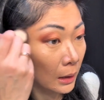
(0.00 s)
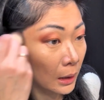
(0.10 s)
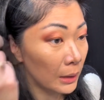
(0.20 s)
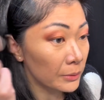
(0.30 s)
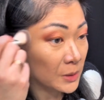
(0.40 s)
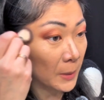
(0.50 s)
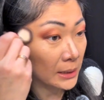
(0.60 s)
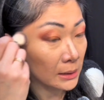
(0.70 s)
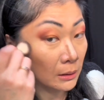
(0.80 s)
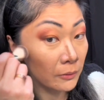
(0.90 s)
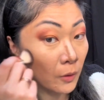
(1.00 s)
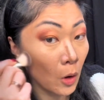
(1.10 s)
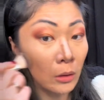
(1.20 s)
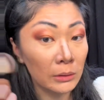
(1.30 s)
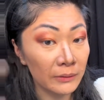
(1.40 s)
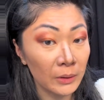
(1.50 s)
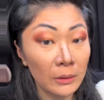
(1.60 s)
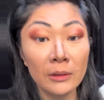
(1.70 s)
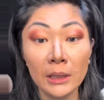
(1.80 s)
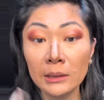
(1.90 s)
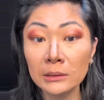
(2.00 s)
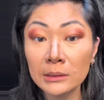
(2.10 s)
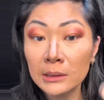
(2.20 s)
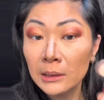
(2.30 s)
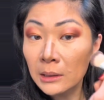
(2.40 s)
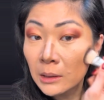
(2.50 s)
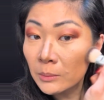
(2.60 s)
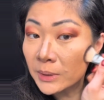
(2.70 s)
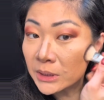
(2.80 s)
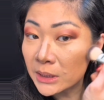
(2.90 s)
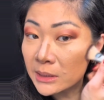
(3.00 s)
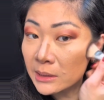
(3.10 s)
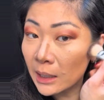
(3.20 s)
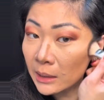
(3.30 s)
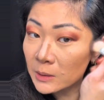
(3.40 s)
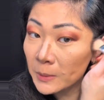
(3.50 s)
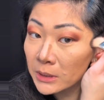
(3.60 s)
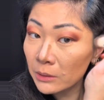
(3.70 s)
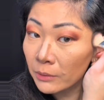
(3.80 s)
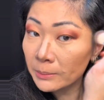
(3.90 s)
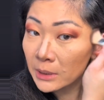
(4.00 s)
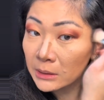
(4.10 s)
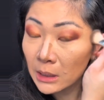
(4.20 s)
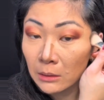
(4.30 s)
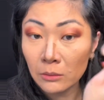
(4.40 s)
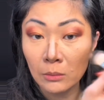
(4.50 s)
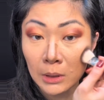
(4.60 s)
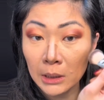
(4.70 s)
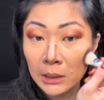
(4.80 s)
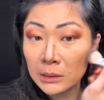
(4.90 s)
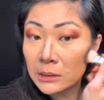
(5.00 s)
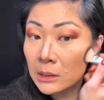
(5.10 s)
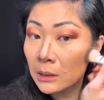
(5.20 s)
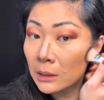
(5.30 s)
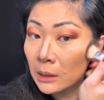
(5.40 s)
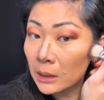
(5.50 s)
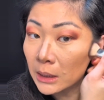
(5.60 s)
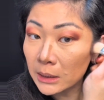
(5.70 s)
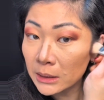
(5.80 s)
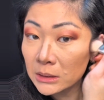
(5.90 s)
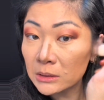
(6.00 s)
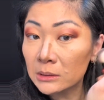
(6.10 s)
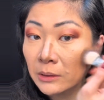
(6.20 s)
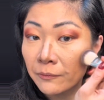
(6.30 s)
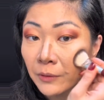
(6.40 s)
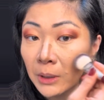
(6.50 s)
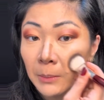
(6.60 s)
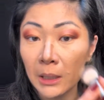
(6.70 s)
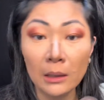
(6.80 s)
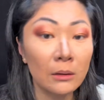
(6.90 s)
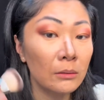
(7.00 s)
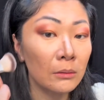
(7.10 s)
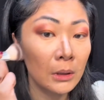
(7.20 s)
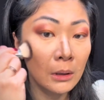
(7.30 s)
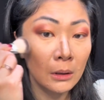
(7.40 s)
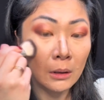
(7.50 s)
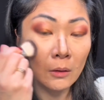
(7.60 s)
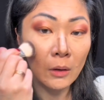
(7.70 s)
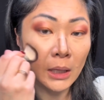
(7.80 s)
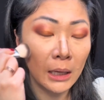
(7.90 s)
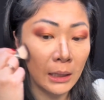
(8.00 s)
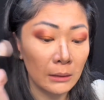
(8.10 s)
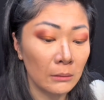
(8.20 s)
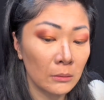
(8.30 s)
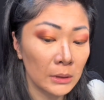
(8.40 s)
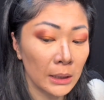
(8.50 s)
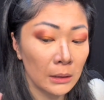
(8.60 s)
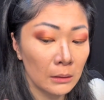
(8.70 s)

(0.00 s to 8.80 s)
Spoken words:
I respect and love all living things. But just, yeah, especially reptiles. I don't know what it is. Like they freak me out. Or like I don't like.